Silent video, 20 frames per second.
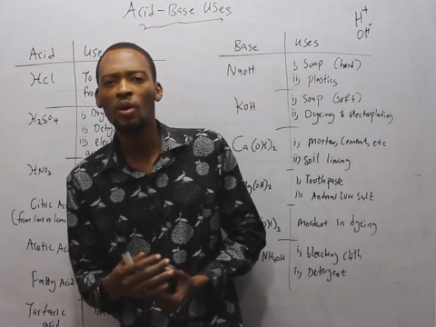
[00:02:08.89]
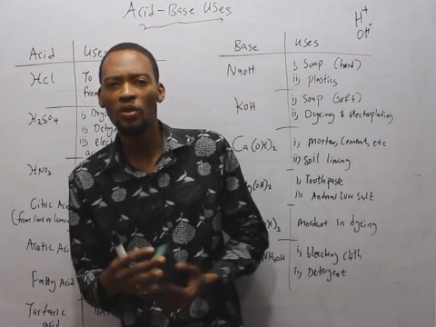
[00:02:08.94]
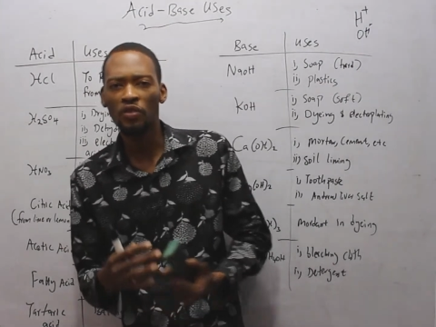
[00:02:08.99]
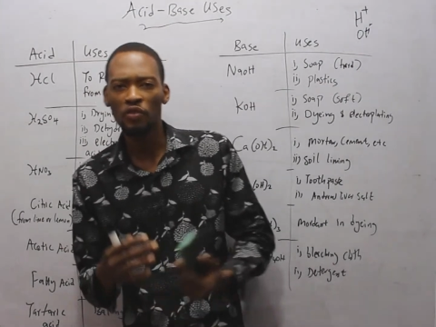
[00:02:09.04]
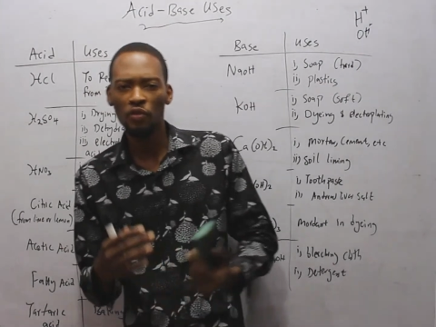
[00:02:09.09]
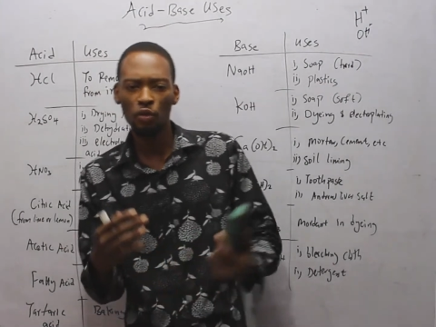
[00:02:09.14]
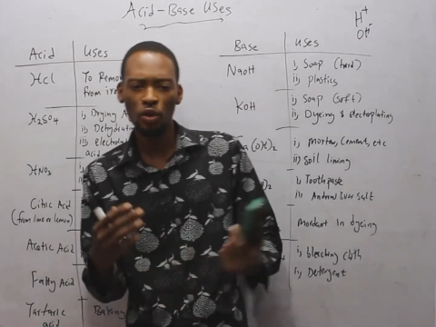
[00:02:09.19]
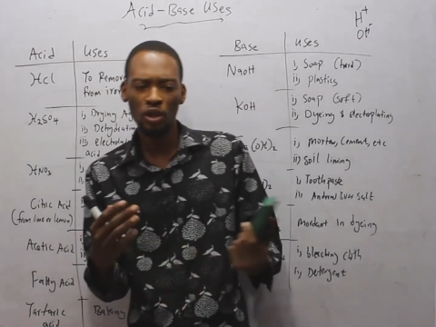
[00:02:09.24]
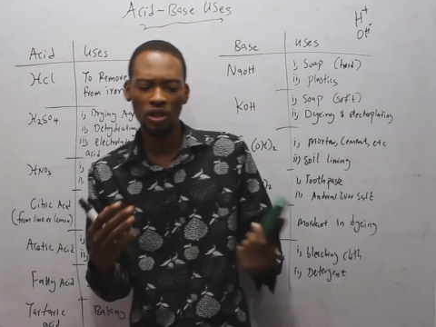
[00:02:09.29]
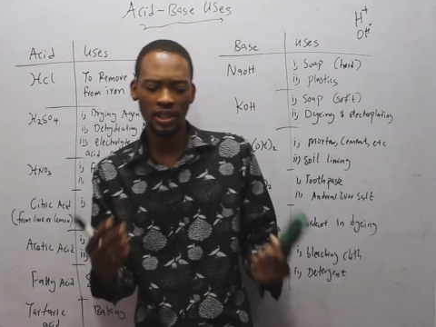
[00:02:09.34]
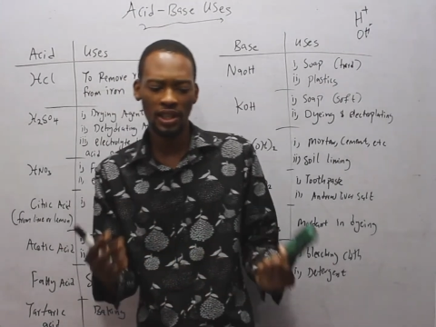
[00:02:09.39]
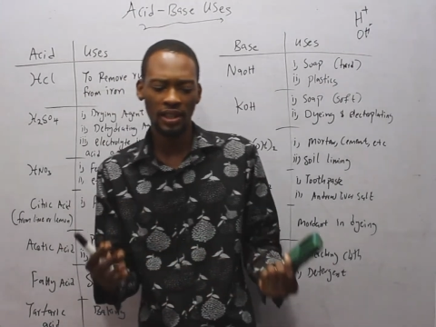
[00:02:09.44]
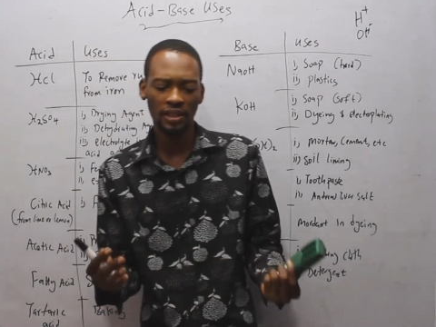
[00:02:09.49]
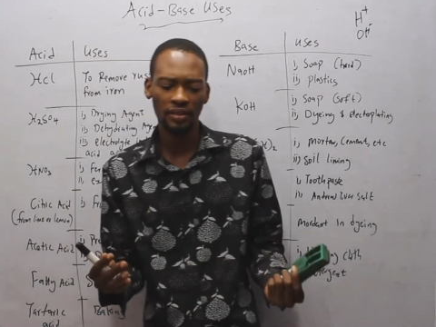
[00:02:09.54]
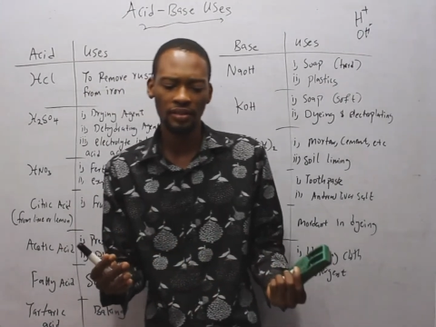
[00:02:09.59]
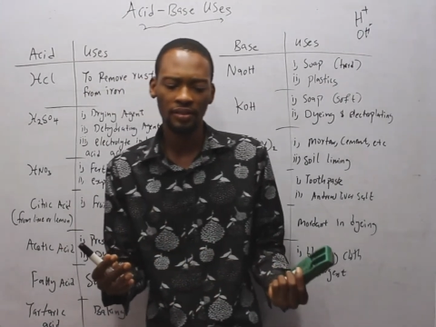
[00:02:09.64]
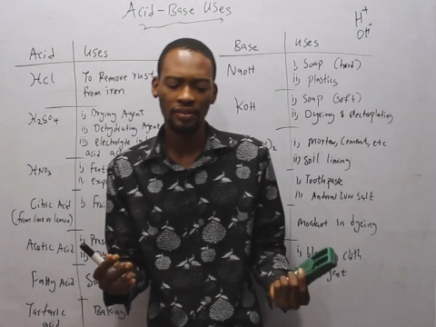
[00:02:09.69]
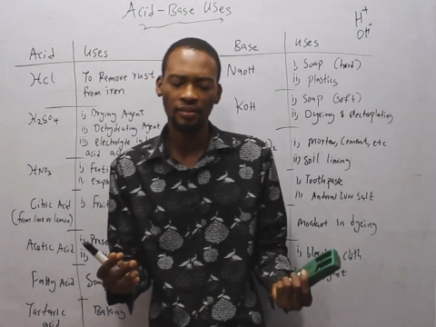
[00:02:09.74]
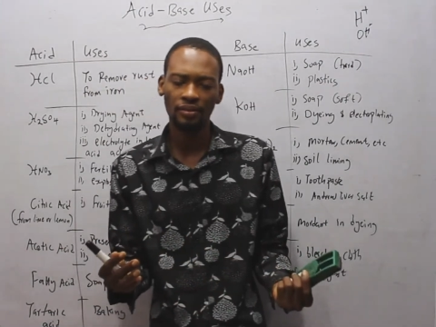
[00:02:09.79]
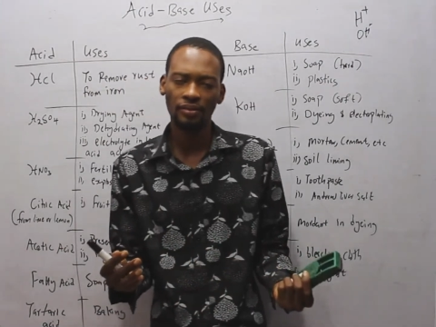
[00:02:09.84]
of water,
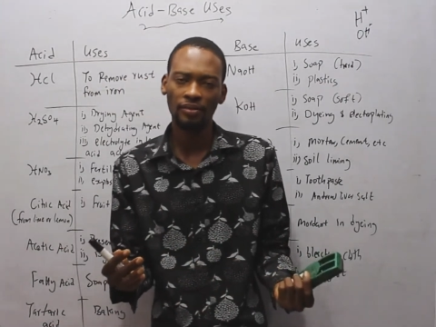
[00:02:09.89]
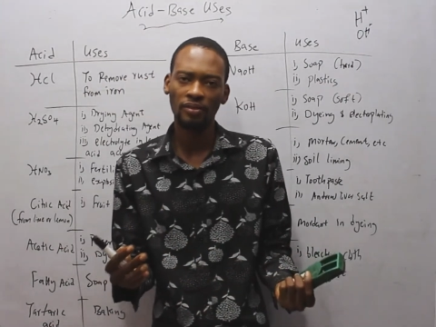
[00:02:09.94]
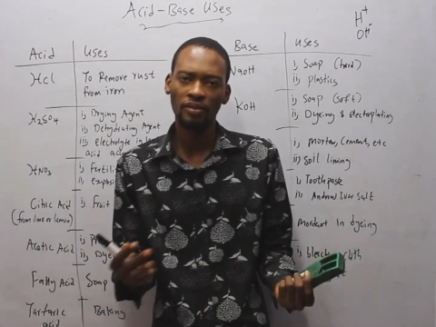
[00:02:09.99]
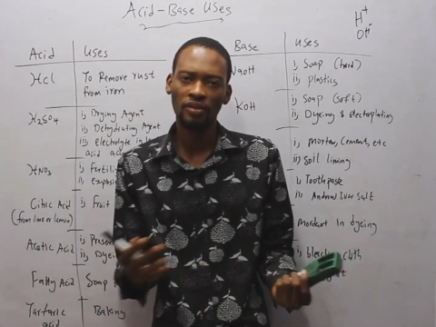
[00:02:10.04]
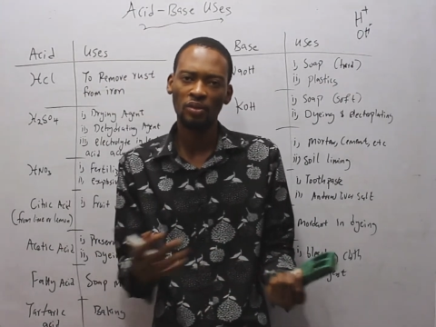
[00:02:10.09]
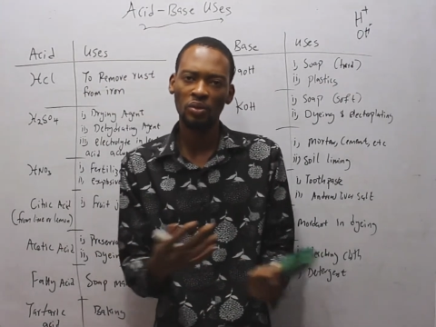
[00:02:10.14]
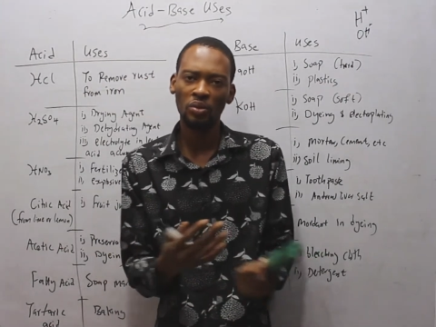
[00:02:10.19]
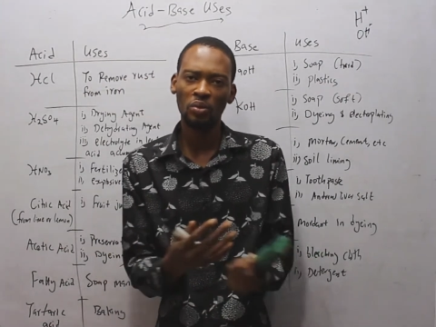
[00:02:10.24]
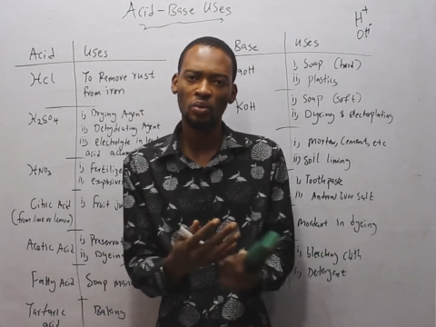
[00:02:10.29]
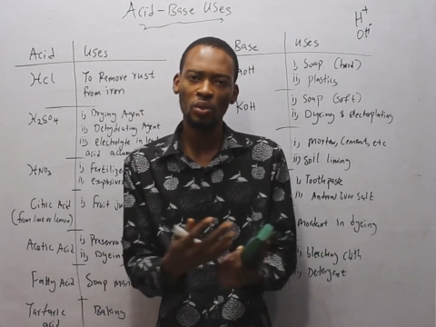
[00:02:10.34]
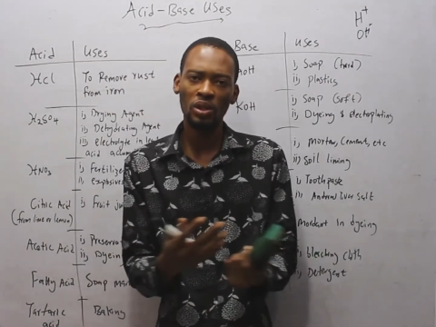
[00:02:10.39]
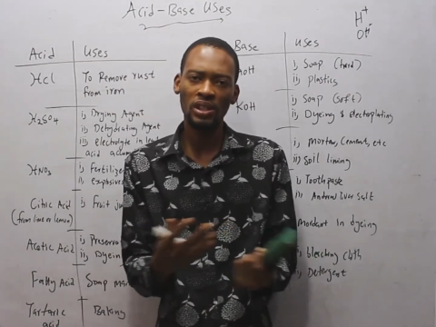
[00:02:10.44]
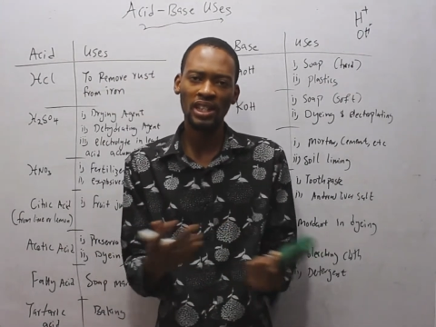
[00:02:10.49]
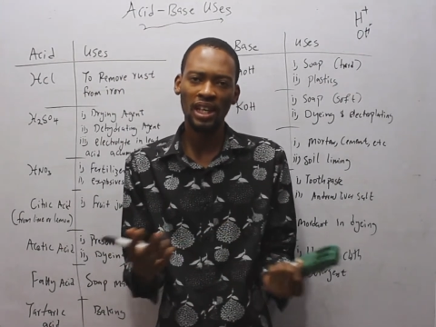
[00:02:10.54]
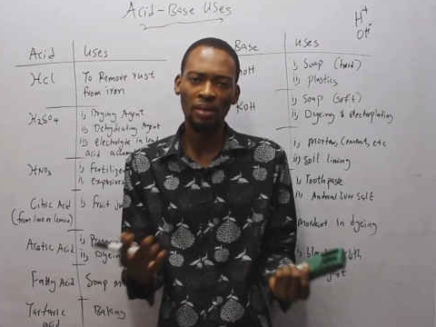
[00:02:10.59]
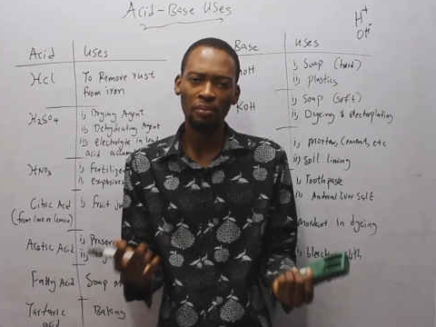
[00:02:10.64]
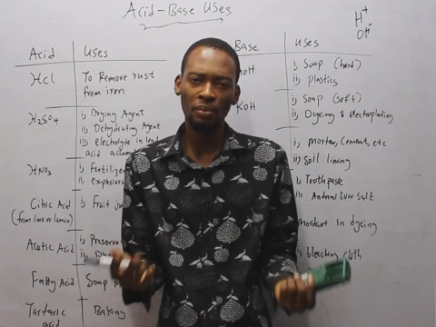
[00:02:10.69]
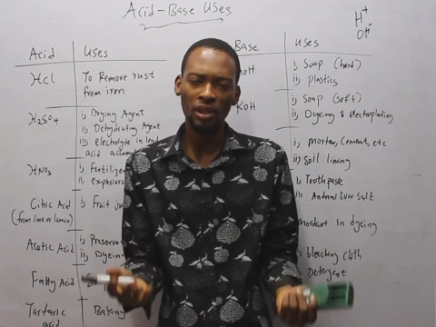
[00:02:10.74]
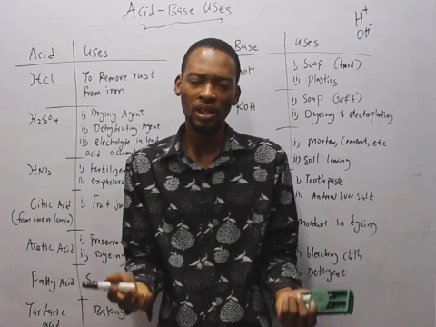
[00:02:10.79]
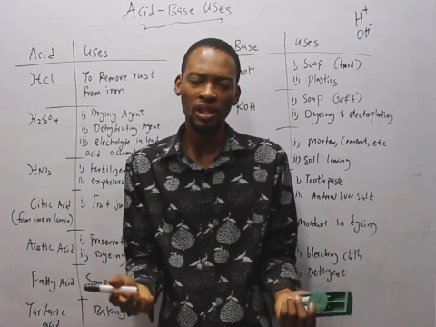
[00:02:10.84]

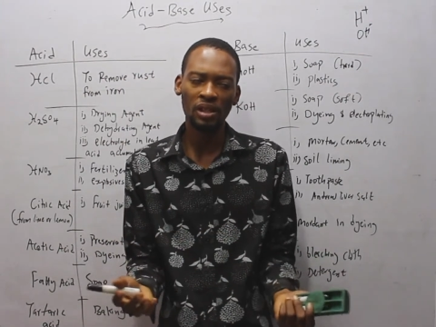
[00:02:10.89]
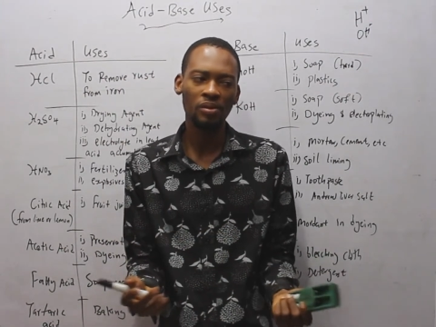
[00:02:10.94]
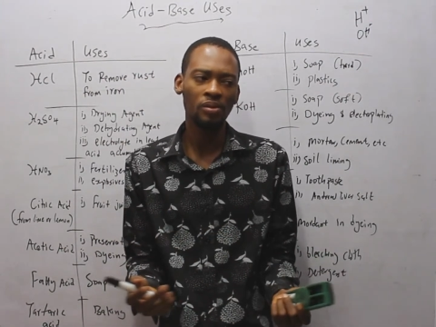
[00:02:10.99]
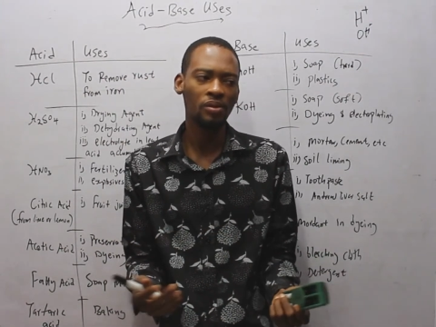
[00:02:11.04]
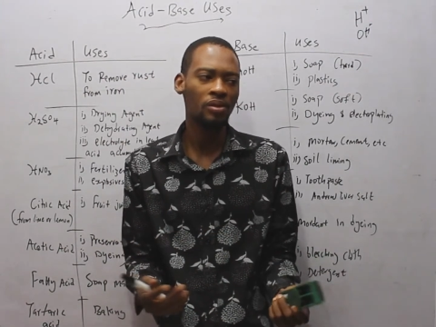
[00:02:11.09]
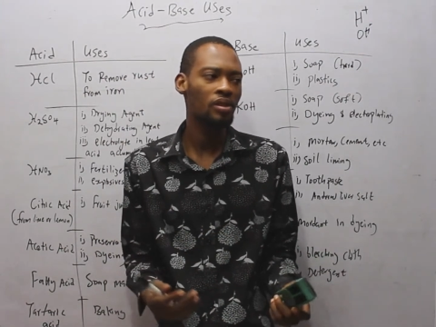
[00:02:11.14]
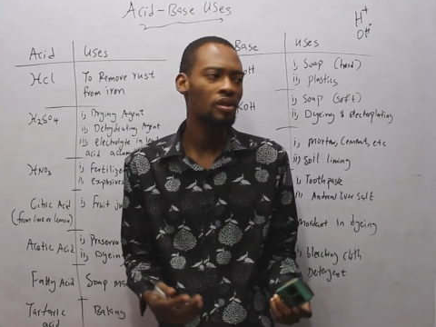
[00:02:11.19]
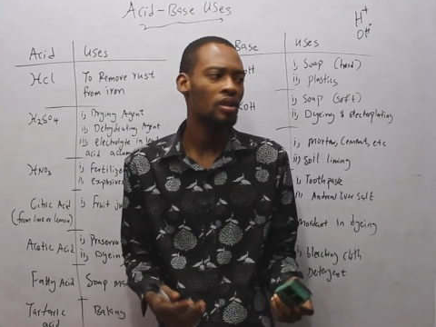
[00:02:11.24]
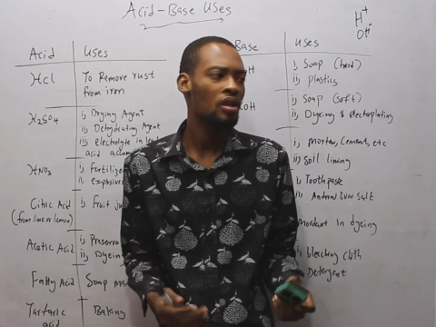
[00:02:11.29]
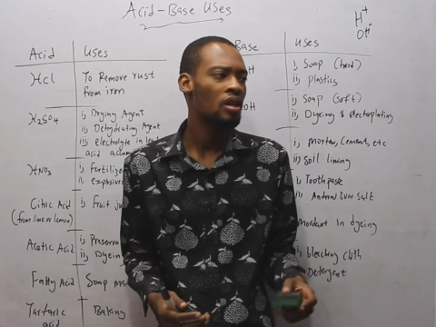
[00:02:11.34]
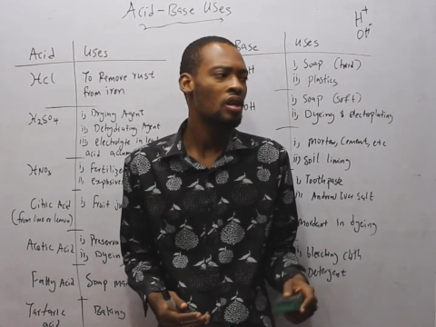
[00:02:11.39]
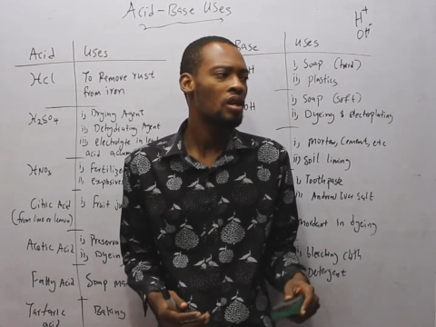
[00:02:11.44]
water molecules.